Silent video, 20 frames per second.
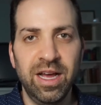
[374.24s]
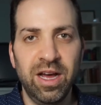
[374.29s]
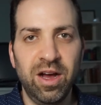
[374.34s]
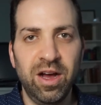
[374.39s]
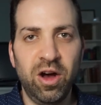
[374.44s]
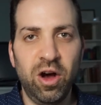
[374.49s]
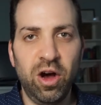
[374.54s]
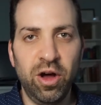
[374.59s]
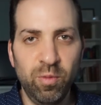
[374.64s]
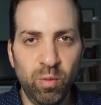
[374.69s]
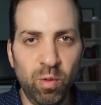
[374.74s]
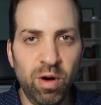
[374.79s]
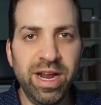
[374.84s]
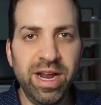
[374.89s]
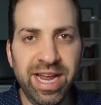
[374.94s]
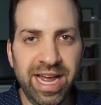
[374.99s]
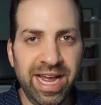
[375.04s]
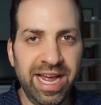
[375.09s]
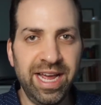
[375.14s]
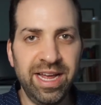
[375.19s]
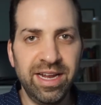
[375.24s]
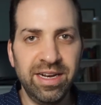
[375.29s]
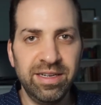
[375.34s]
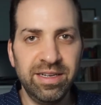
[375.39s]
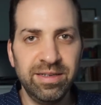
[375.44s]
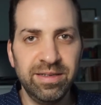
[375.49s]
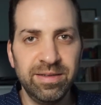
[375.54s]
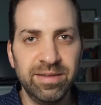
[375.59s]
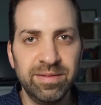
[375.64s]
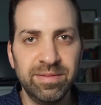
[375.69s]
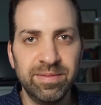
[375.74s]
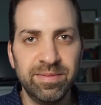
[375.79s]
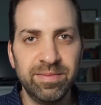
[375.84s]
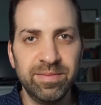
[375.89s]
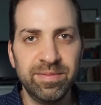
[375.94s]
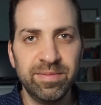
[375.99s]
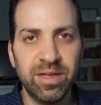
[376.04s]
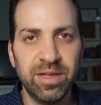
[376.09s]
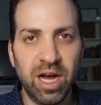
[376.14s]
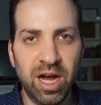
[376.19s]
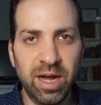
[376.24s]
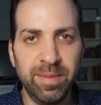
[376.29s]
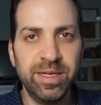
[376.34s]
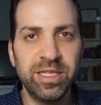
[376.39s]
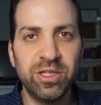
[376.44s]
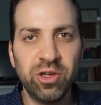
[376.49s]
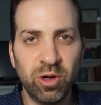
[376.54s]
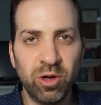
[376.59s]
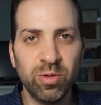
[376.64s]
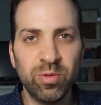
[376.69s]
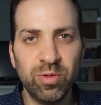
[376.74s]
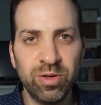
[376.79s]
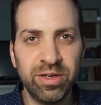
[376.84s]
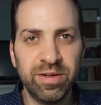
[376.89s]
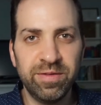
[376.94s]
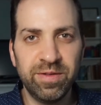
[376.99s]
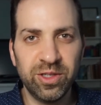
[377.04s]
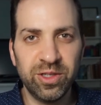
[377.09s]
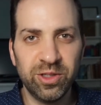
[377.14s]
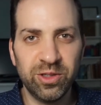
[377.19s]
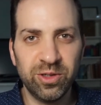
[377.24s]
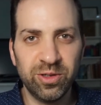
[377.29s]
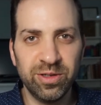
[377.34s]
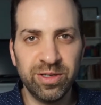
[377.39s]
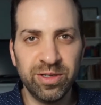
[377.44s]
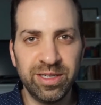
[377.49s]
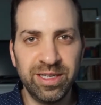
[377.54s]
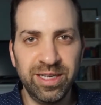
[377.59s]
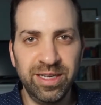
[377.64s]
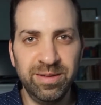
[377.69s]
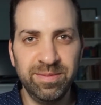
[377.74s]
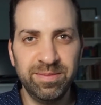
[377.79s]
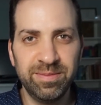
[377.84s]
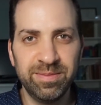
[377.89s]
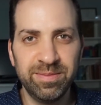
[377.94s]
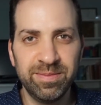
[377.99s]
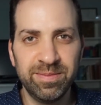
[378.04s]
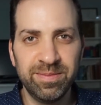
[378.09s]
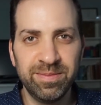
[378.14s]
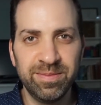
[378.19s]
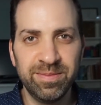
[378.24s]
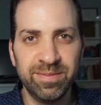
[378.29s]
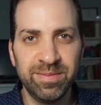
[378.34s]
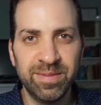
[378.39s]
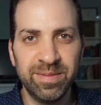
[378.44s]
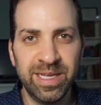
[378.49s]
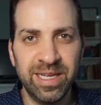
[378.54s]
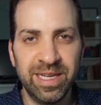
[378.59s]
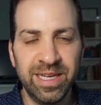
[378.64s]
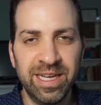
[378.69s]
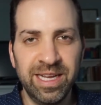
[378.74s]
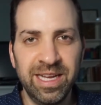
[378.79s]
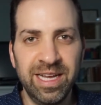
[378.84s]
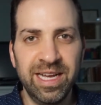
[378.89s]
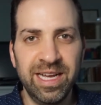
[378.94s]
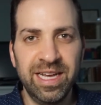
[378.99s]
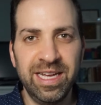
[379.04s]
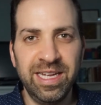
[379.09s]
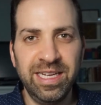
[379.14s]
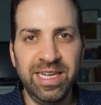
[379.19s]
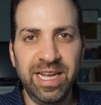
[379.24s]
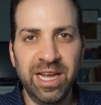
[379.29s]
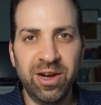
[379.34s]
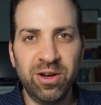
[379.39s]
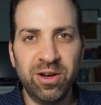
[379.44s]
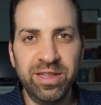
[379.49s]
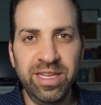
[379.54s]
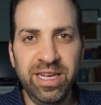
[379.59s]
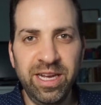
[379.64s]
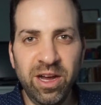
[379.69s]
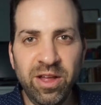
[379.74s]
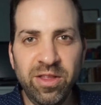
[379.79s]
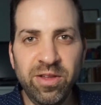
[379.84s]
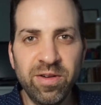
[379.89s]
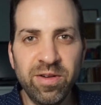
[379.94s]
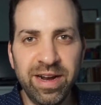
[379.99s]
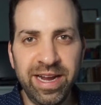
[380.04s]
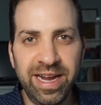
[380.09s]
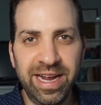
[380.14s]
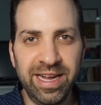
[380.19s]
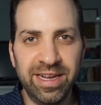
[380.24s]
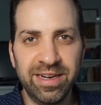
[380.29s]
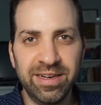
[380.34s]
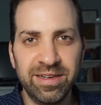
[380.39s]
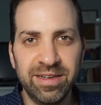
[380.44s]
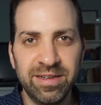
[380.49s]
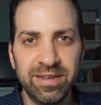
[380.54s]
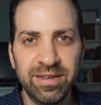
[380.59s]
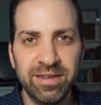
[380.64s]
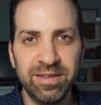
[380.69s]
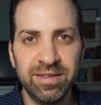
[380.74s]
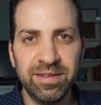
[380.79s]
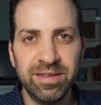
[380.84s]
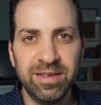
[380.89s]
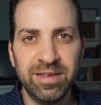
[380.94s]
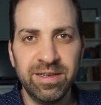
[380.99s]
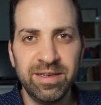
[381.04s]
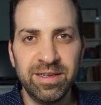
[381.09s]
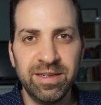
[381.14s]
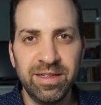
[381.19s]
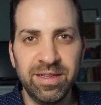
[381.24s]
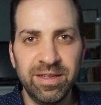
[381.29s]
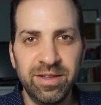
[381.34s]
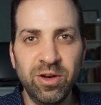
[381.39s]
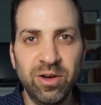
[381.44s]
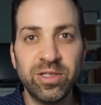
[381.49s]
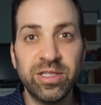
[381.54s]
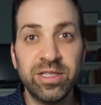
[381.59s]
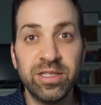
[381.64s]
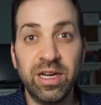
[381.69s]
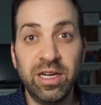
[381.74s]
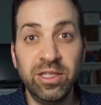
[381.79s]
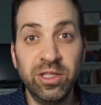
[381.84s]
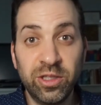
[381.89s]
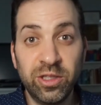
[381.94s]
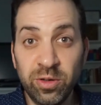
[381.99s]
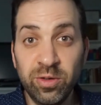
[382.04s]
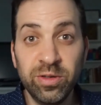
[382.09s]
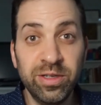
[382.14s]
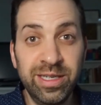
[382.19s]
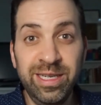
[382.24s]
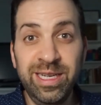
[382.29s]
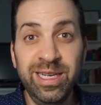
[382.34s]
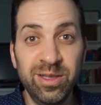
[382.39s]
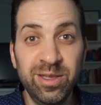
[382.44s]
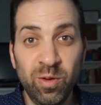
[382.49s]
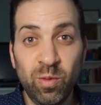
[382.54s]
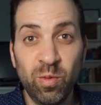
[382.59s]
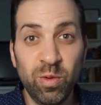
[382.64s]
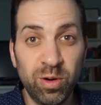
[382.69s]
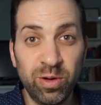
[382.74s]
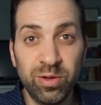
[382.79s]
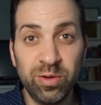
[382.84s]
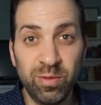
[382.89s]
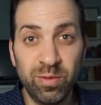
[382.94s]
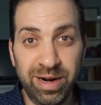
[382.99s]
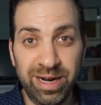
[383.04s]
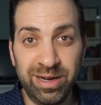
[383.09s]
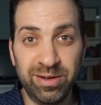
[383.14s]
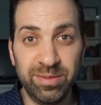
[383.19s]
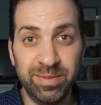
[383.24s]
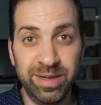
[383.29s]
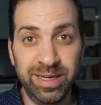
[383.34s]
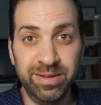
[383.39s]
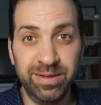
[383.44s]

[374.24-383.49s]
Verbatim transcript: On one hand, I'm intolerant of uncertainty. Yet on the other hand, there's uncertainty in the world around me.